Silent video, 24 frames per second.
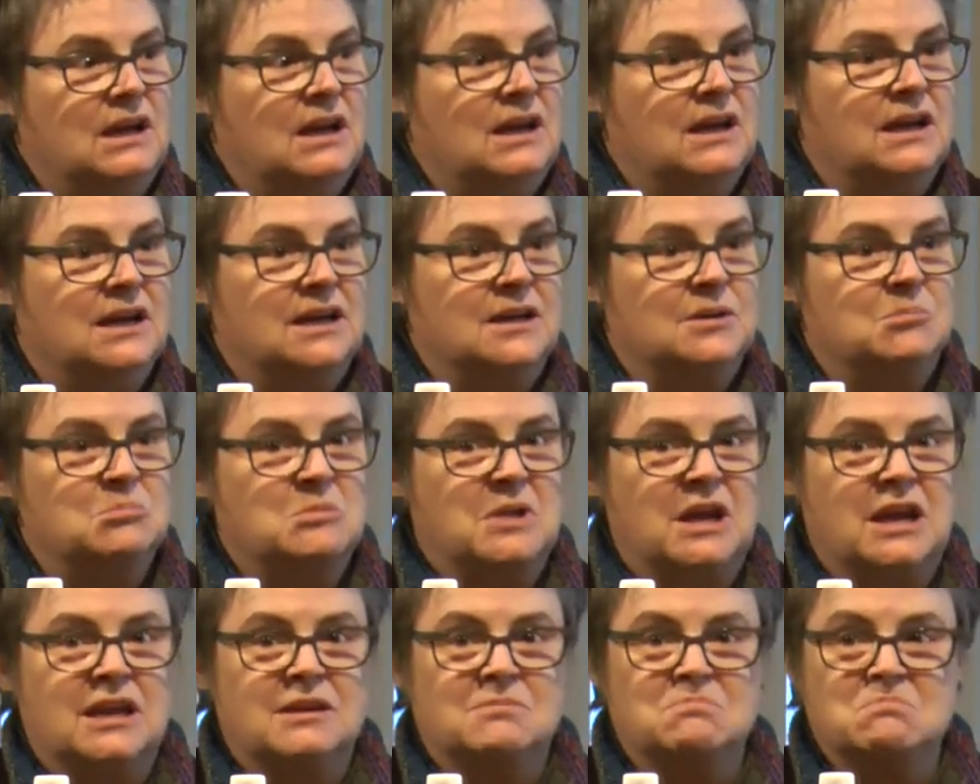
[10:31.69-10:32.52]
um,
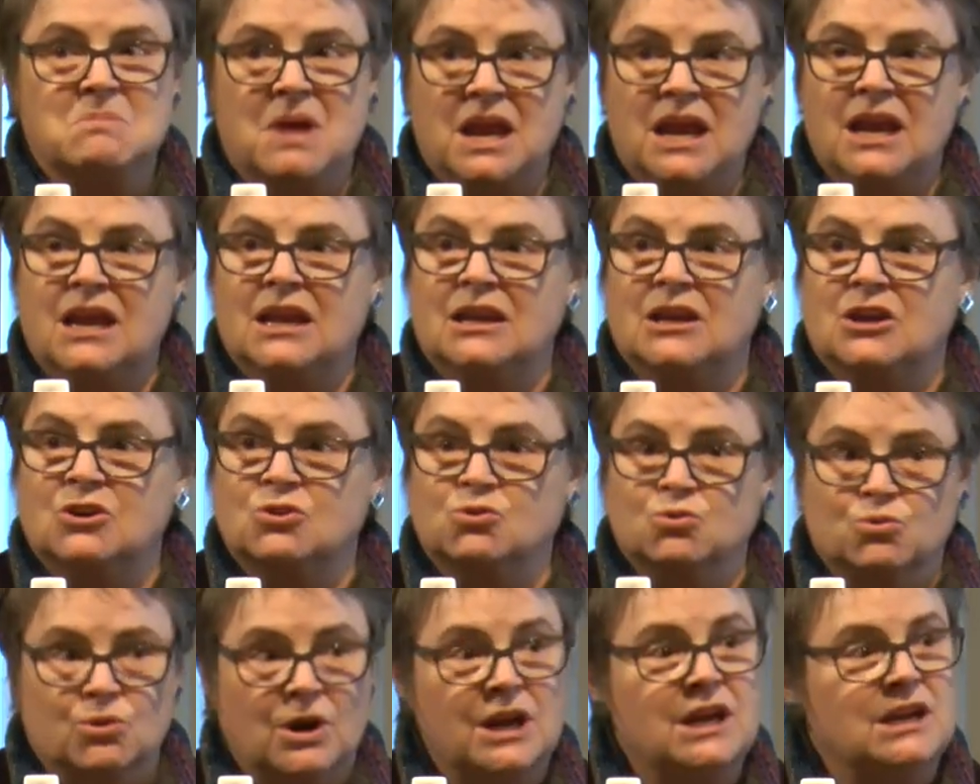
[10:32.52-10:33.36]
and made a
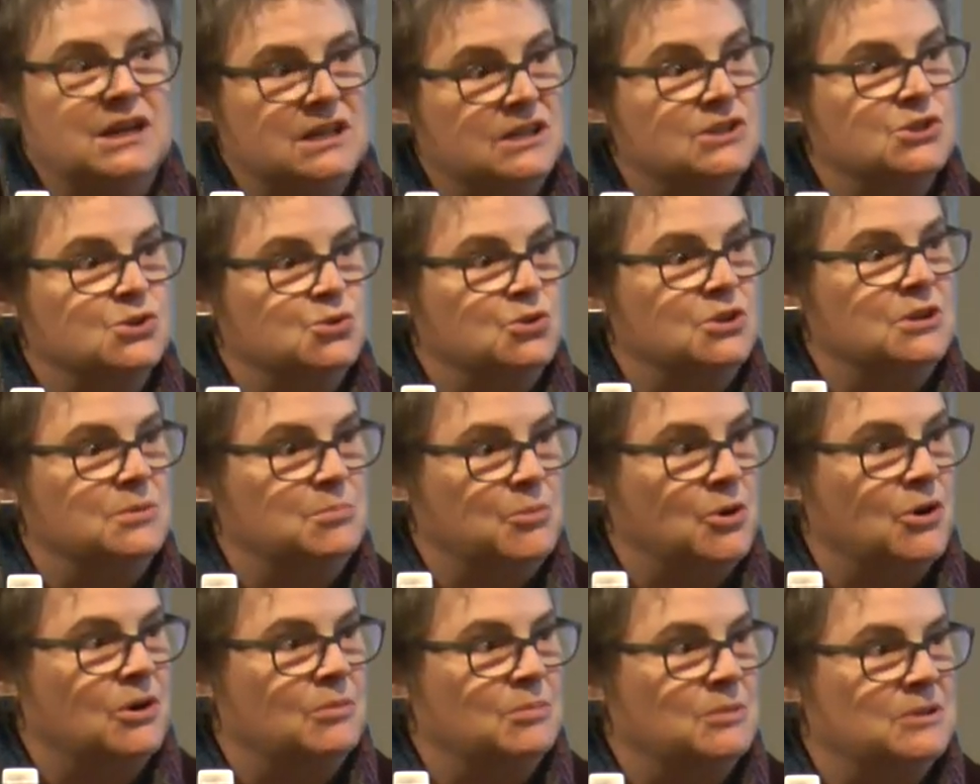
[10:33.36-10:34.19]
great history
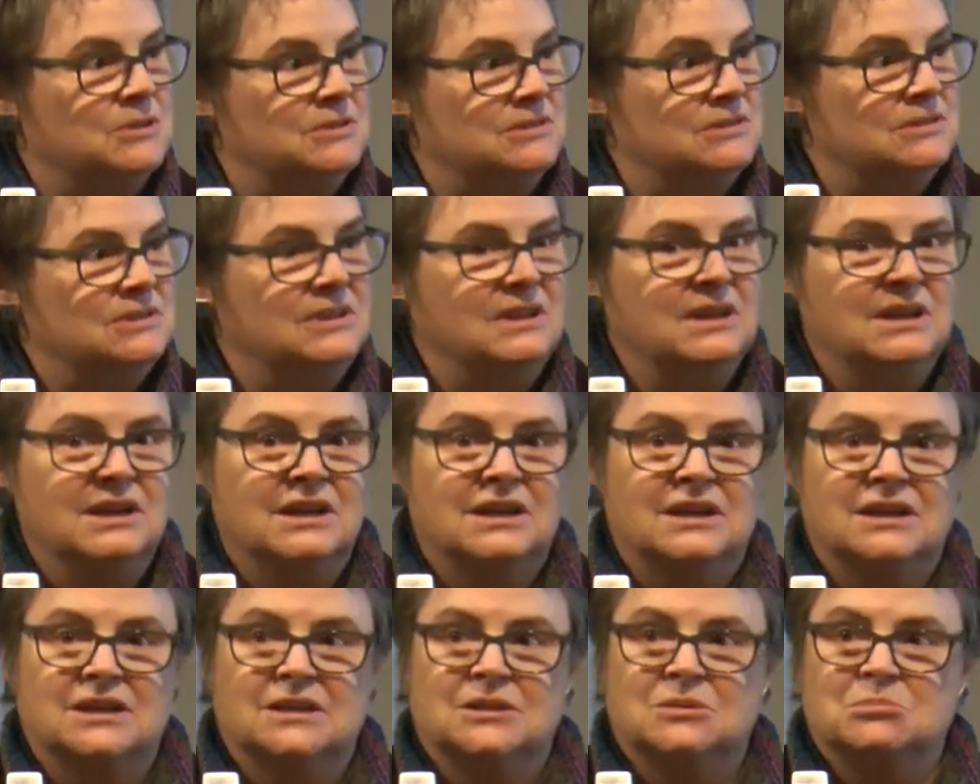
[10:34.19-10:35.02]
department
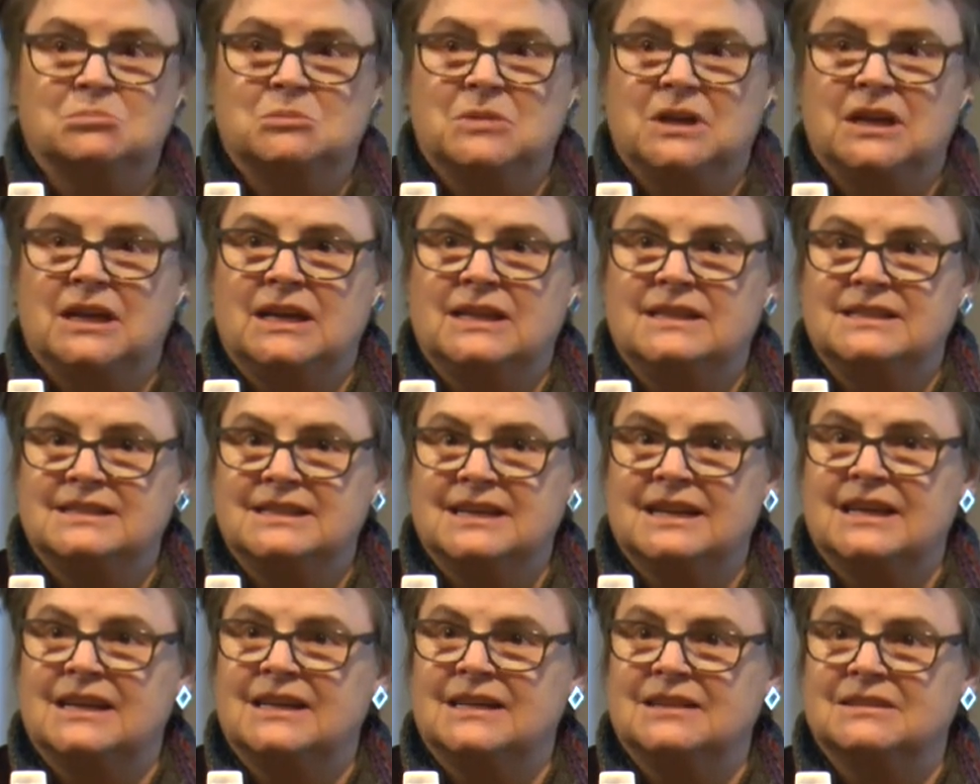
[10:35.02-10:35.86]
um, and,
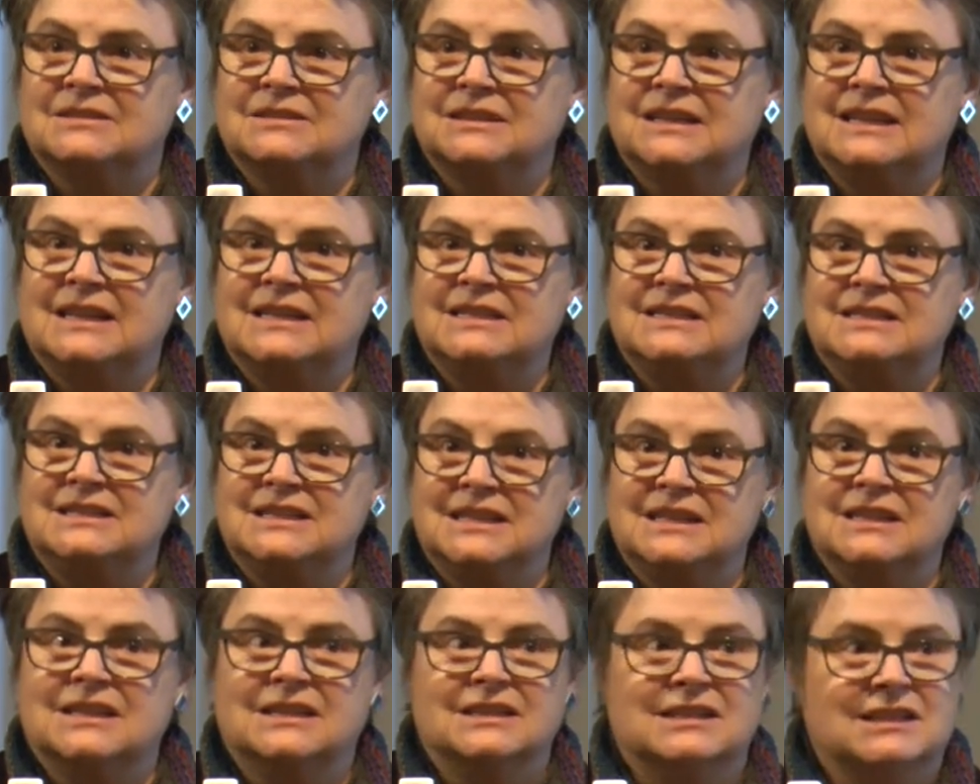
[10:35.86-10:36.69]
uh, and
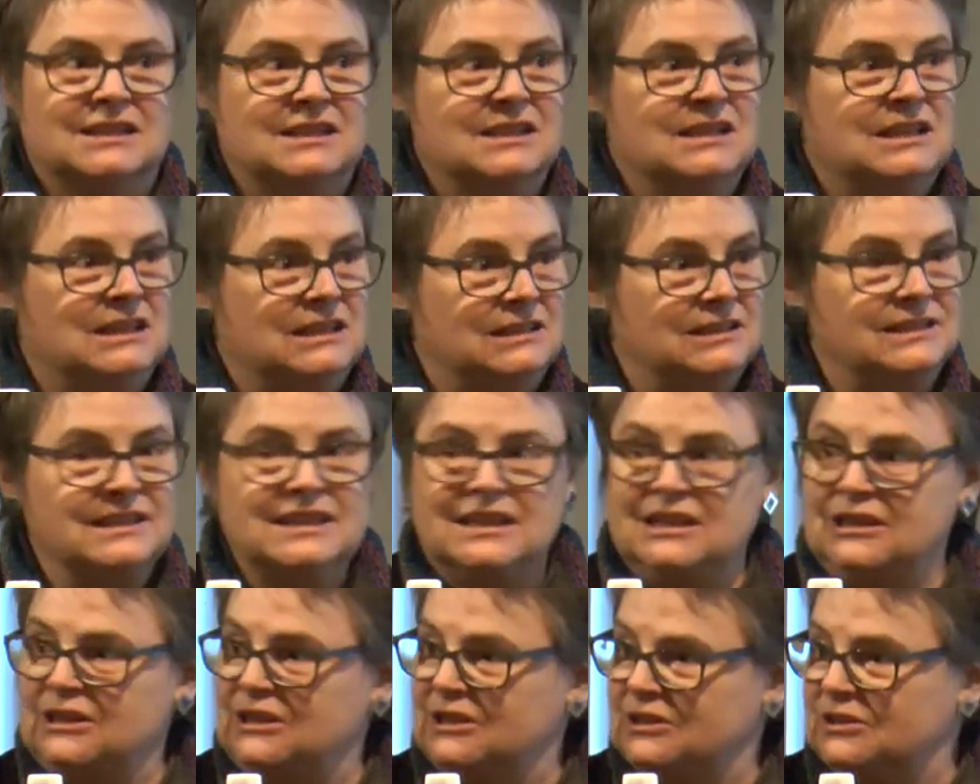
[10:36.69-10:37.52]
did it in a
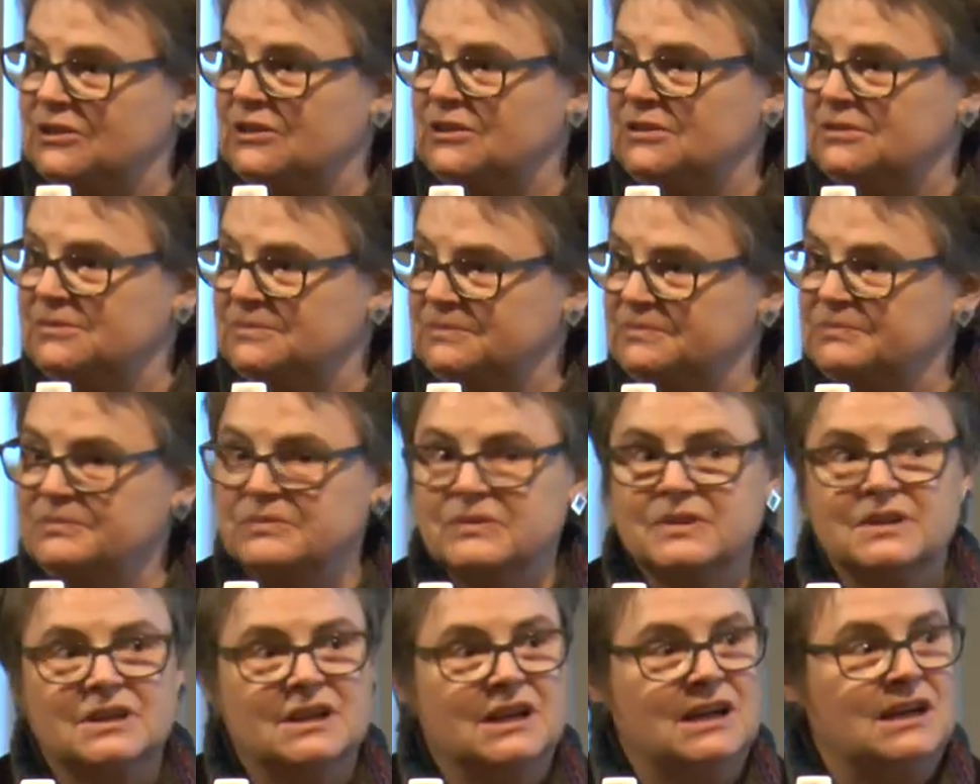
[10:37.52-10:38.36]
collegial,
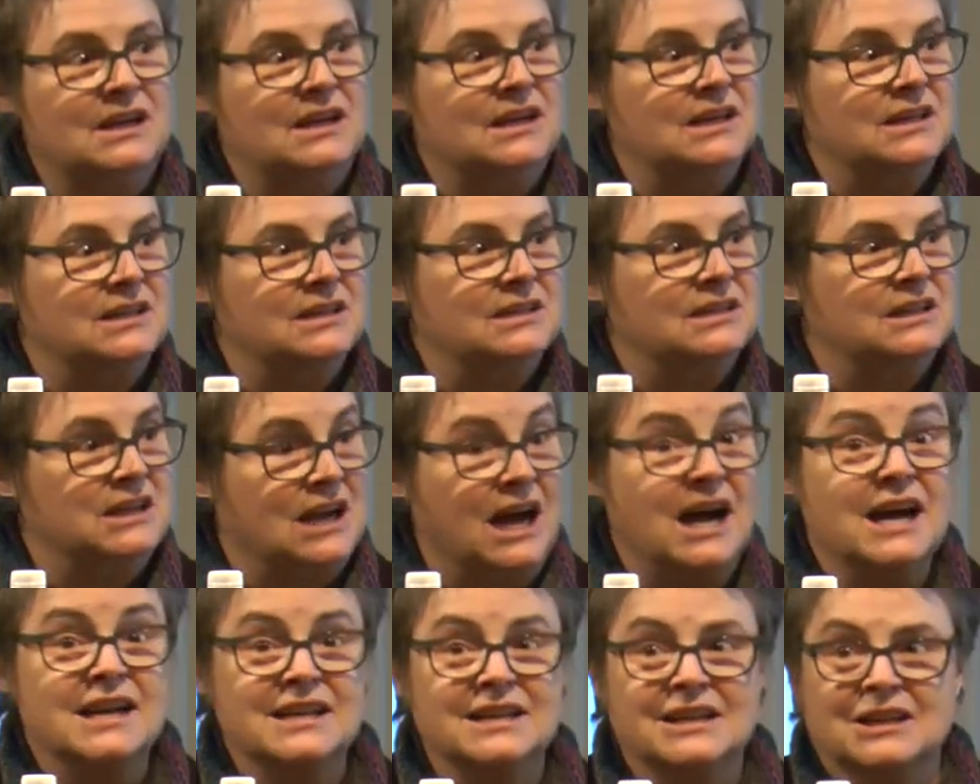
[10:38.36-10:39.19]
uh,
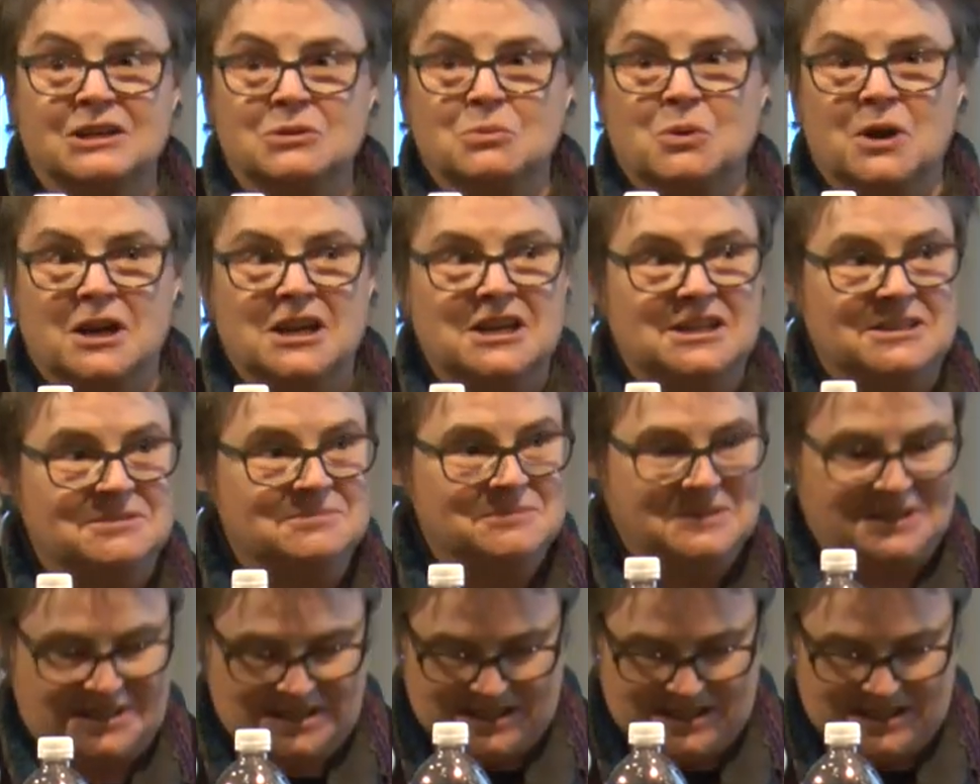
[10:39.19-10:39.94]
kindly way.